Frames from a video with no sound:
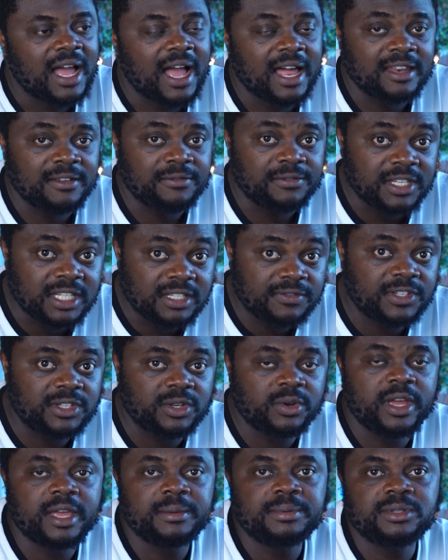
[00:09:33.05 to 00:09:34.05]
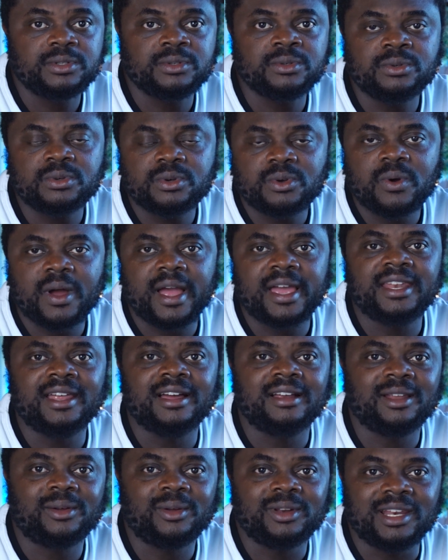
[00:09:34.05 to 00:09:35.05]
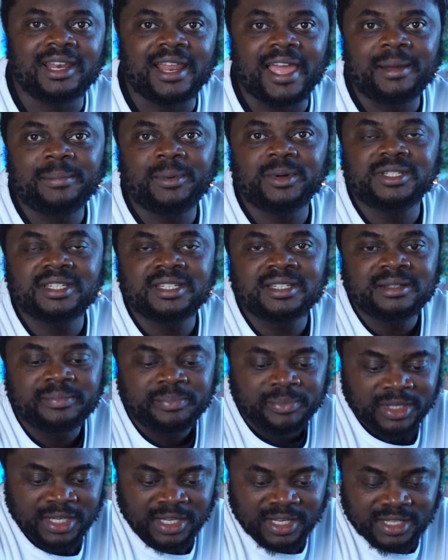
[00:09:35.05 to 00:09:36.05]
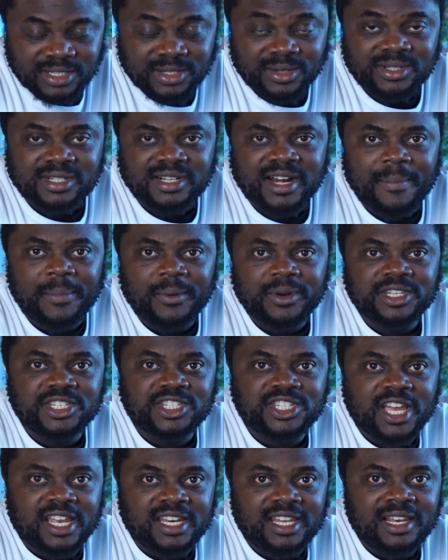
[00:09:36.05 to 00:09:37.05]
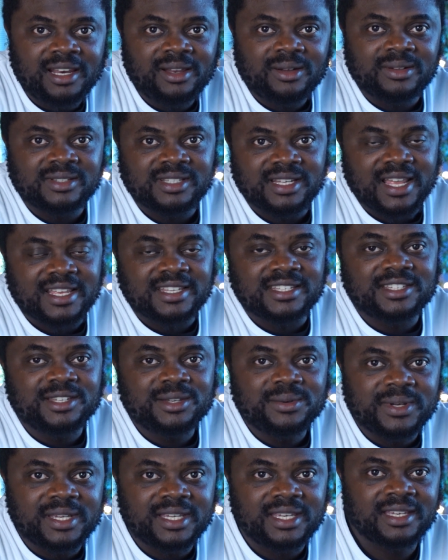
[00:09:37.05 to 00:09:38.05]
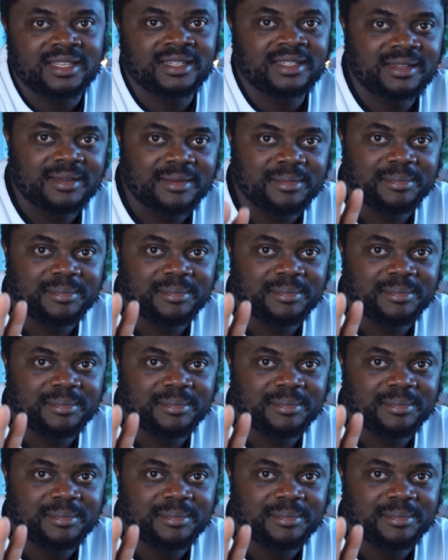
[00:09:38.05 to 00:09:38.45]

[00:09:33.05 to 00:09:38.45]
And if this video helps you, go ahead and click on the like button, subscribe to the channel. Until I see you again,